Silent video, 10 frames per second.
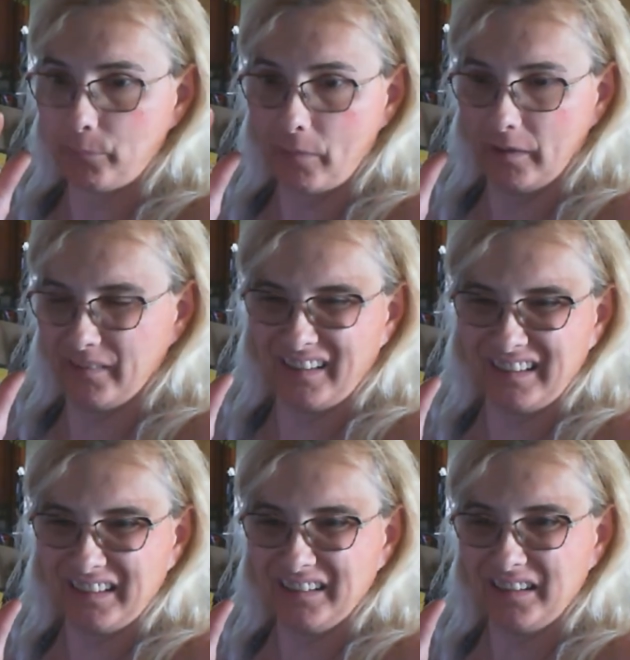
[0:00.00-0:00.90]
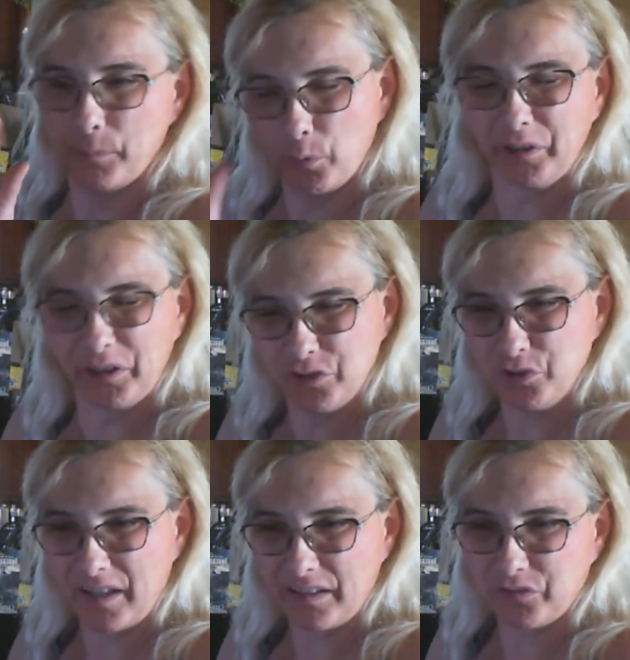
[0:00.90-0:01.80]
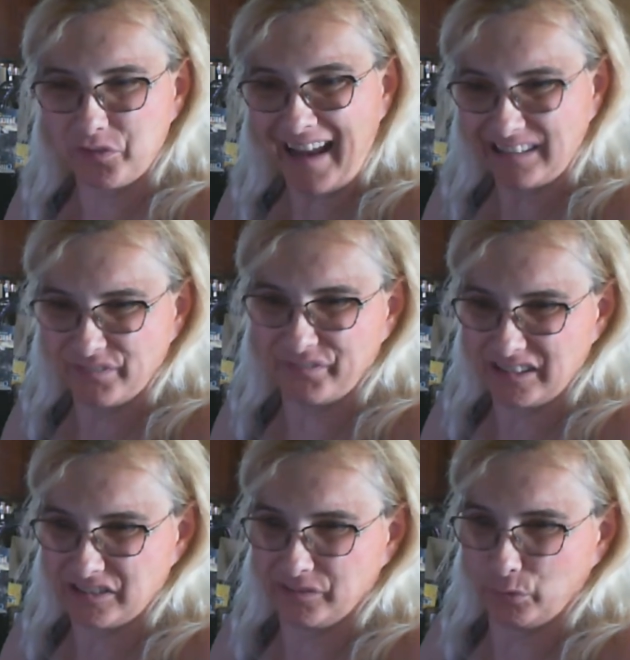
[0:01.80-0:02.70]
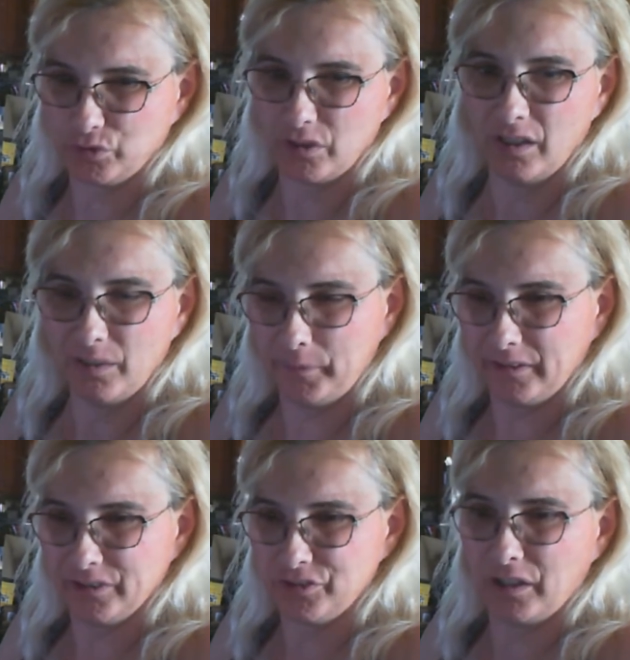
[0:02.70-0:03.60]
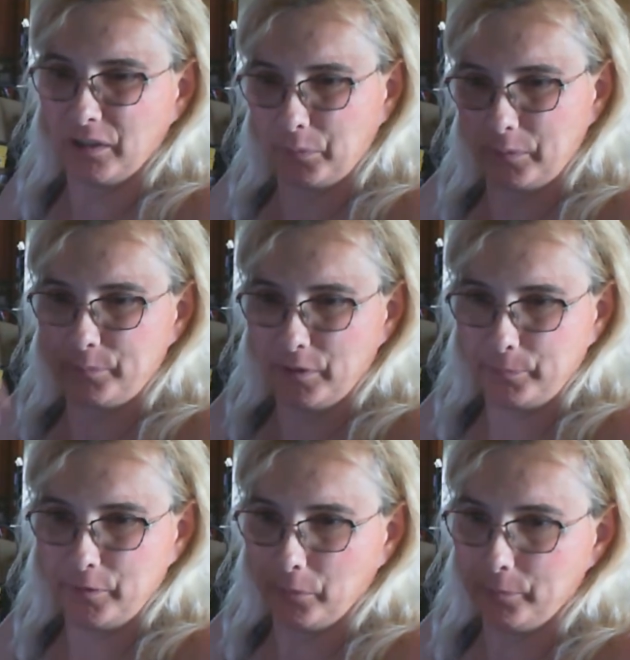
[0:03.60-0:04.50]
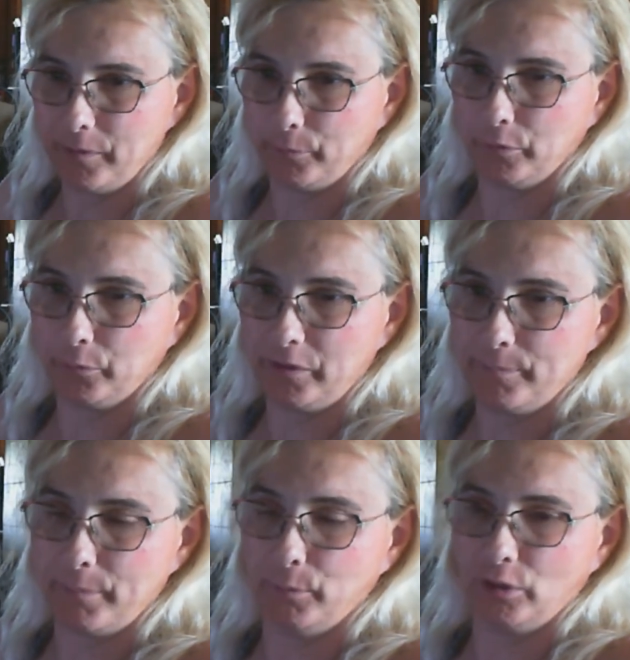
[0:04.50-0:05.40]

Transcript: I'm only going to do that at the festivals because, you know, I want people to read my books and such.